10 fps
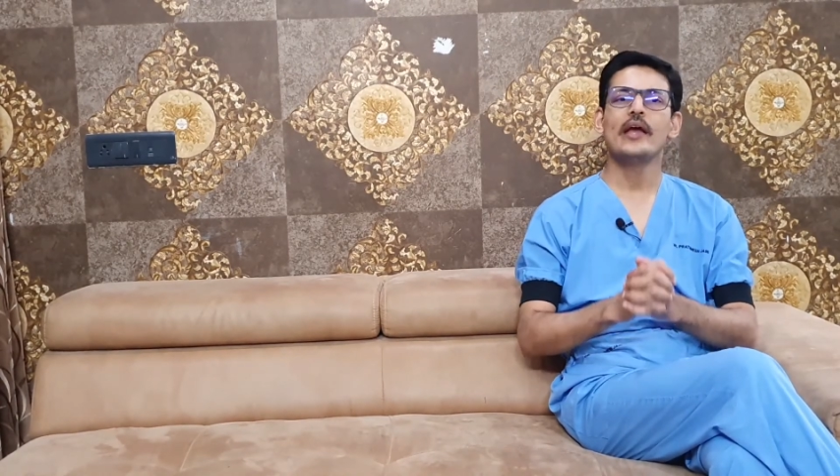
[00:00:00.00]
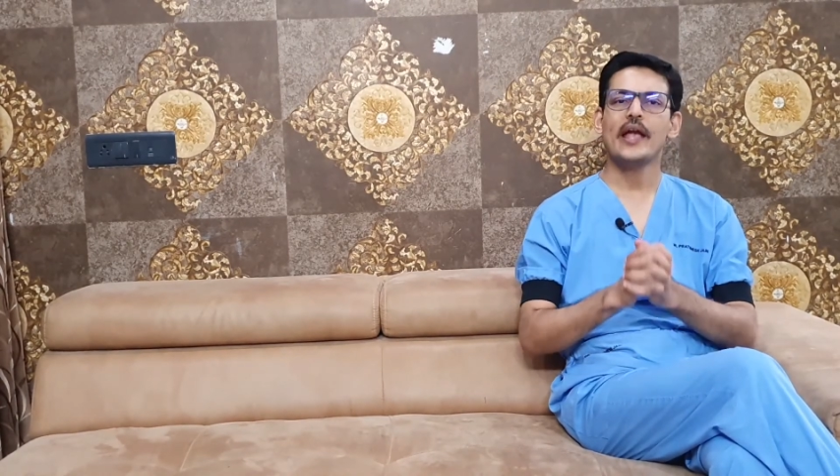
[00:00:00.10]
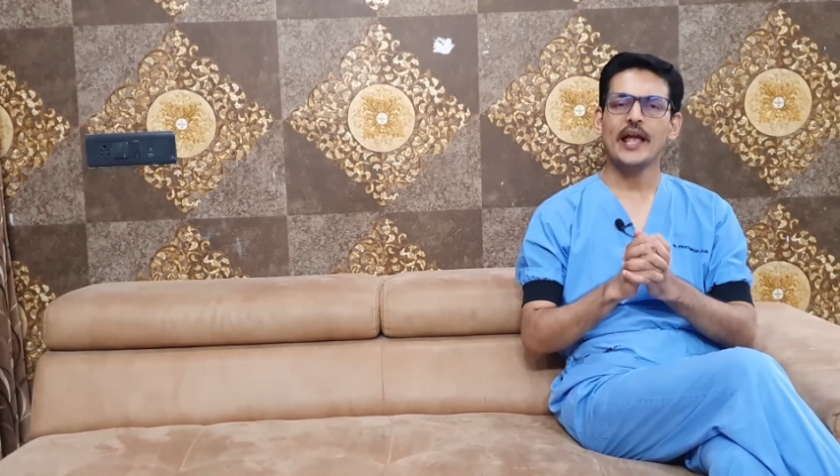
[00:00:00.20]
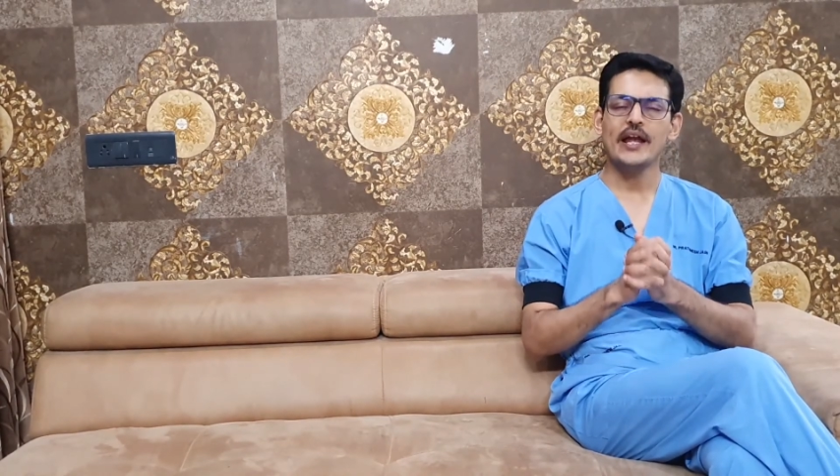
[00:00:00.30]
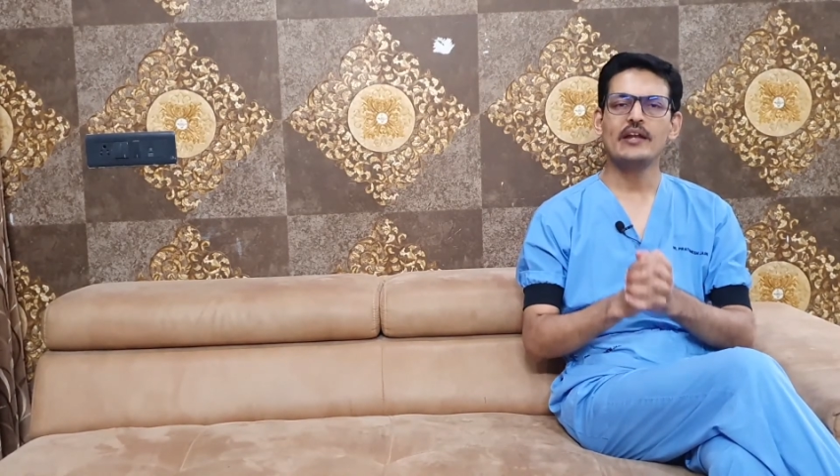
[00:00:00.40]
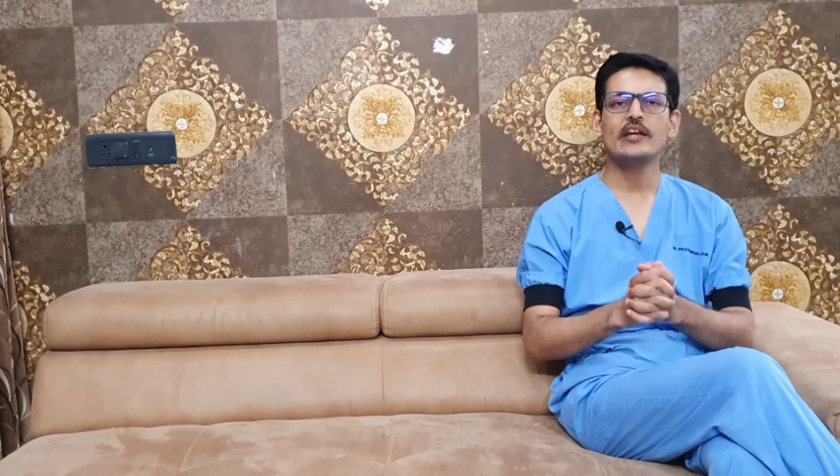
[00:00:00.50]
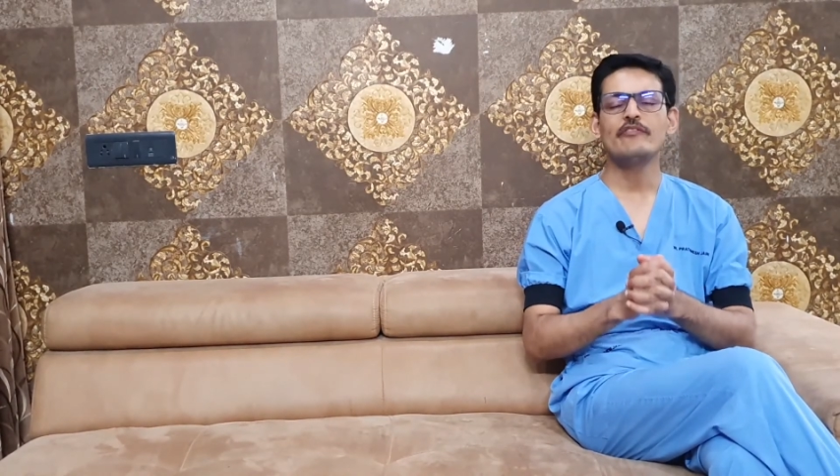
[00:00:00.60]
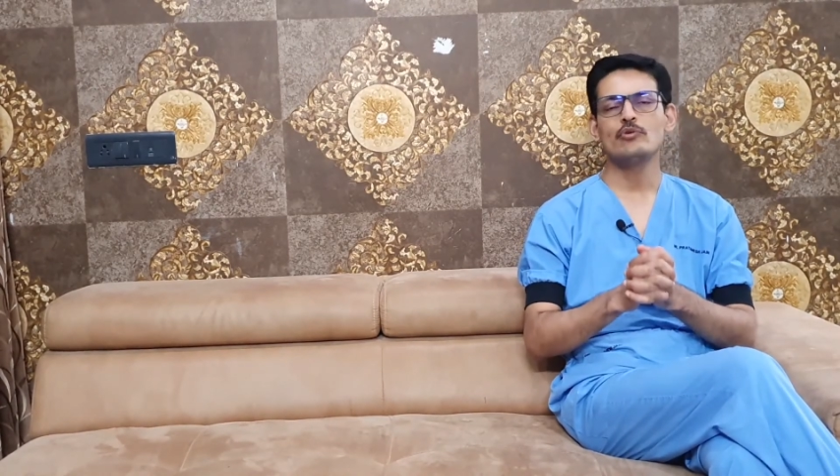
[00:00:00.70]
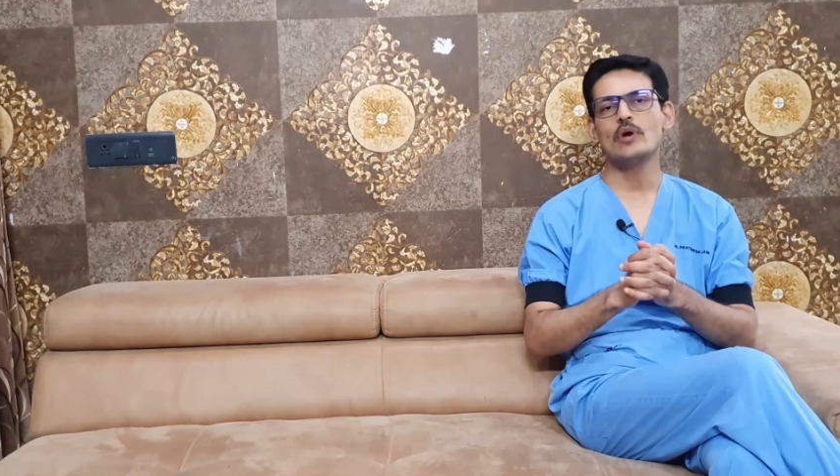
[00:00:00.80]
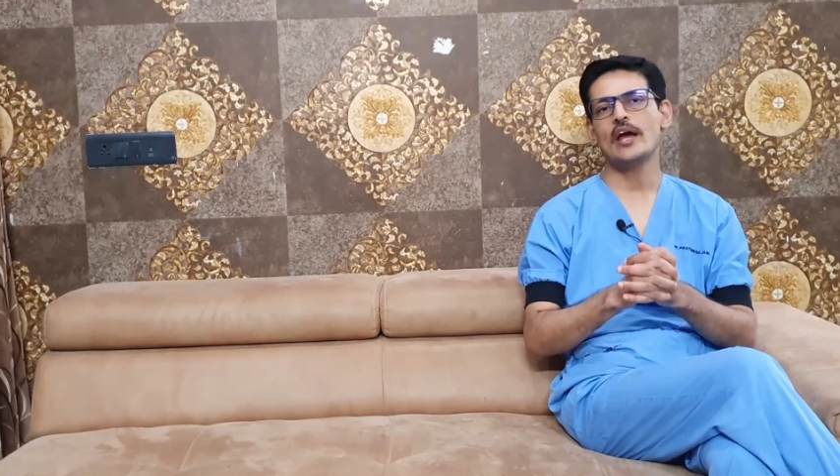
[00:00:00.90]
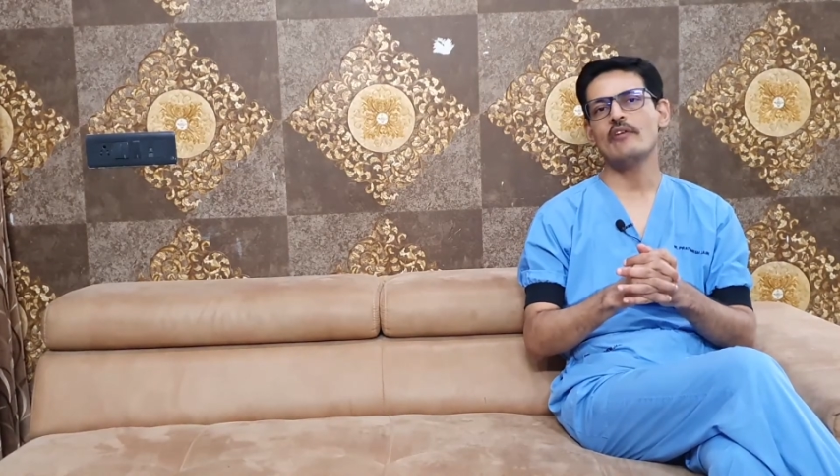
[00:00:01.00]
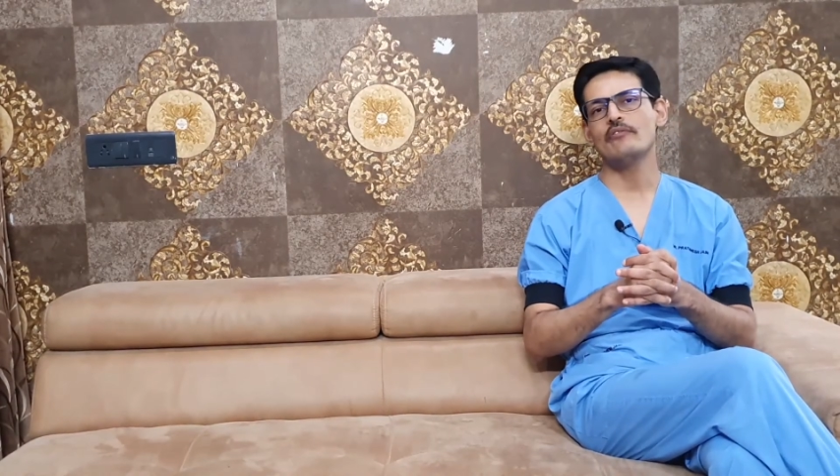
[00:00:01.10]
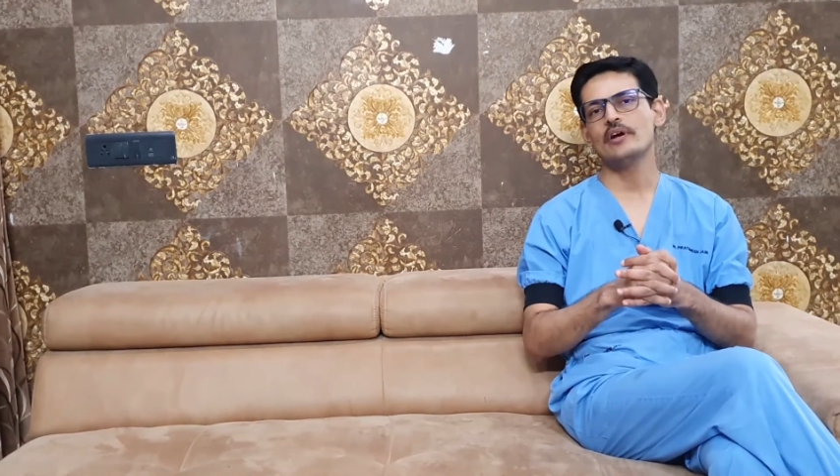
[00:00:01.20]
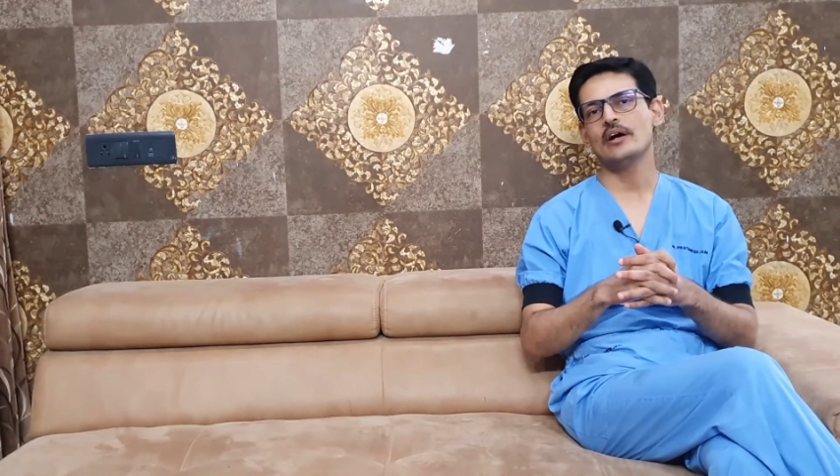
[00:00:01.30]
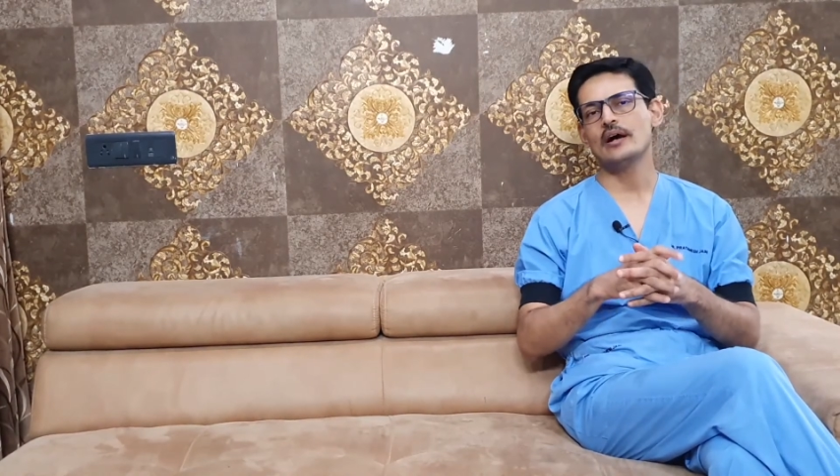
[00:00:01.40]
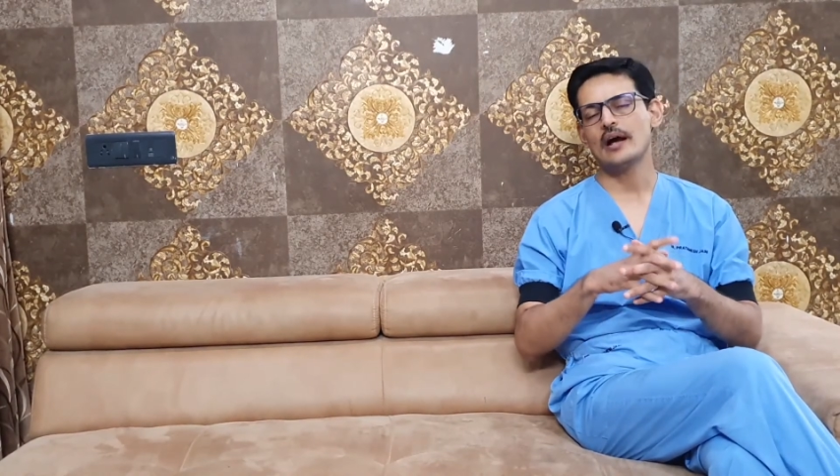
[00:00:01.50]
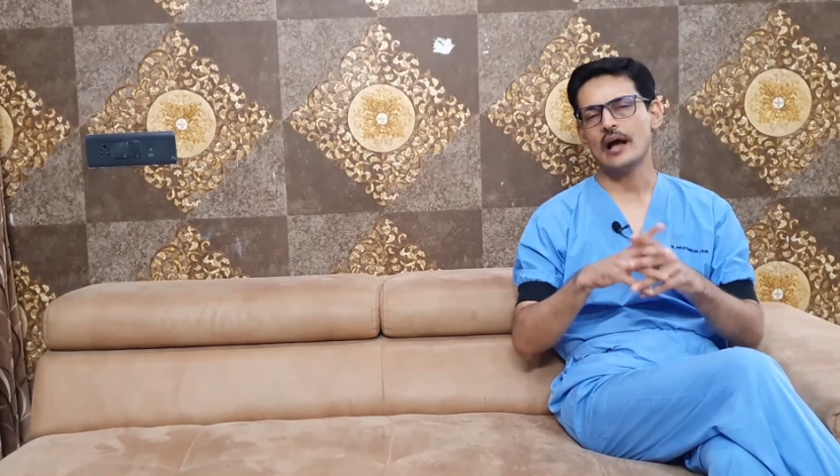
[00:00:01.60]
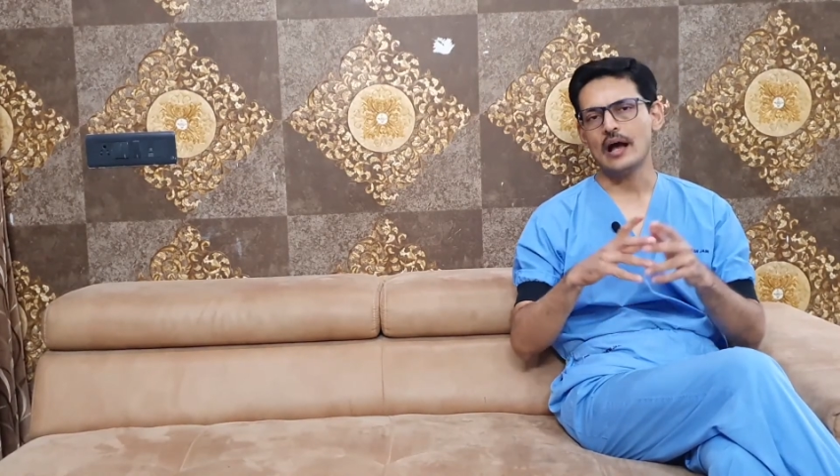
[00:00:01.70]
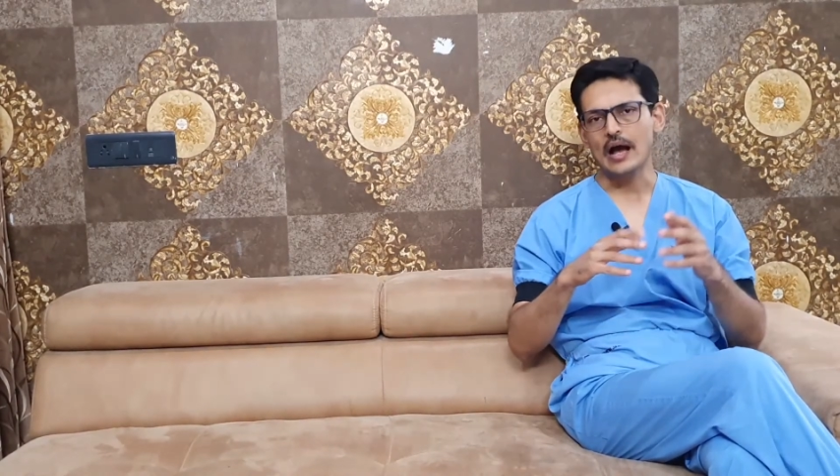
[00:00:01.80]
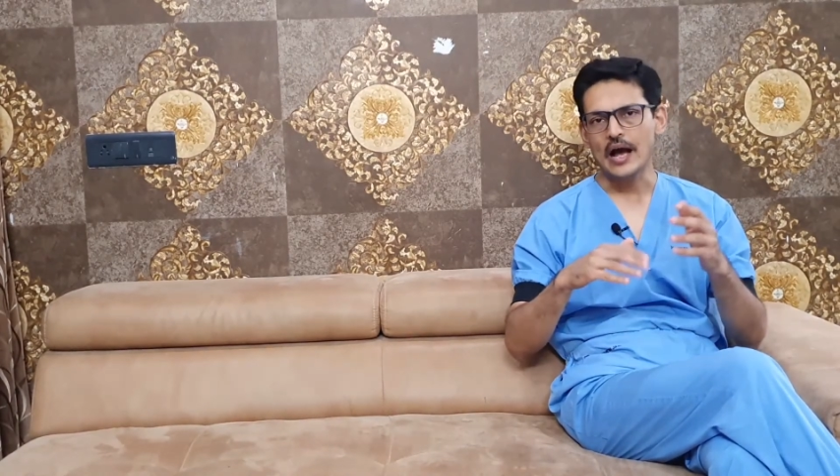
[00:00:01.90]
and if you have a
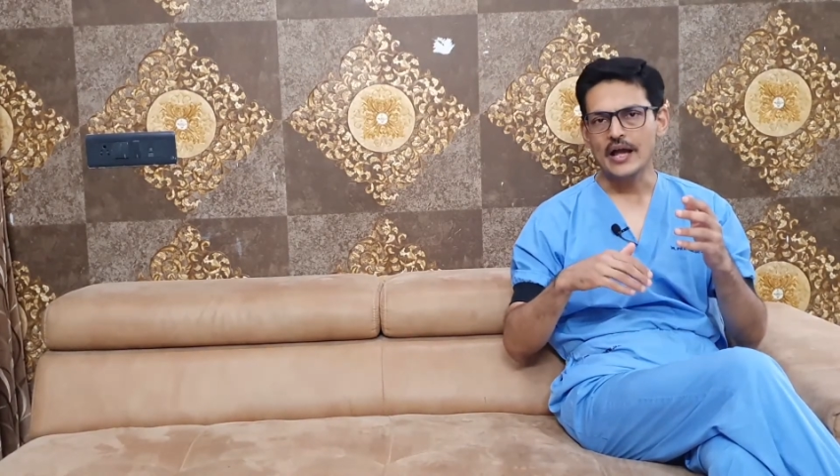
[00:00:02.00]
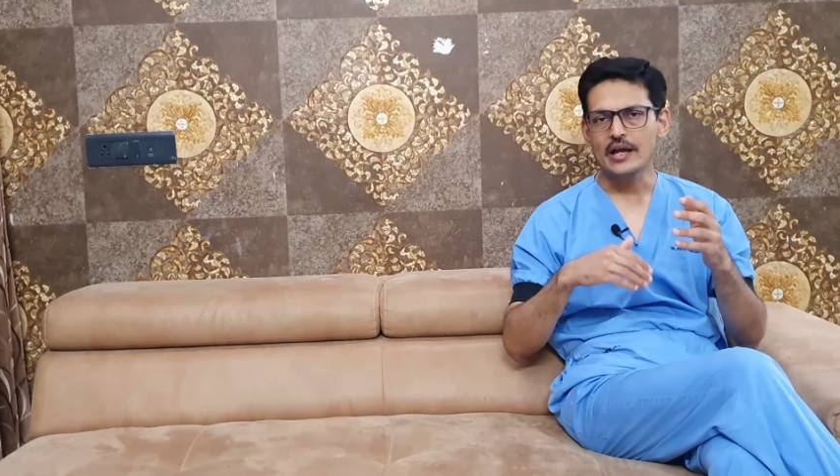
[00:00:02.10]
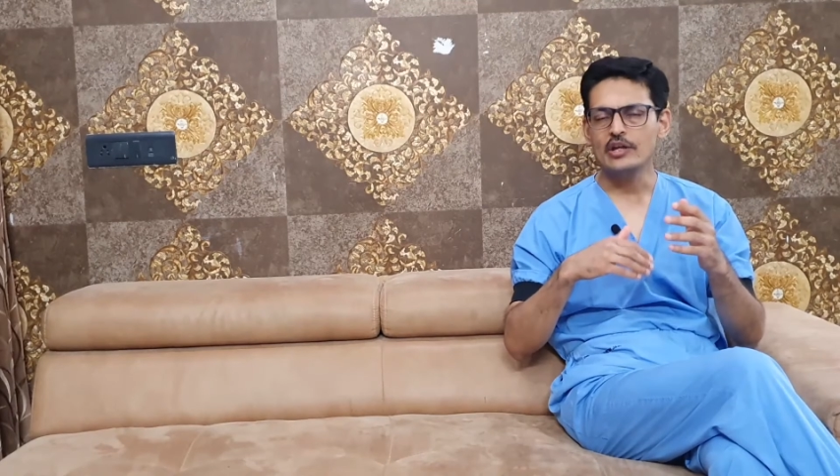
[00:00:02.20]
high,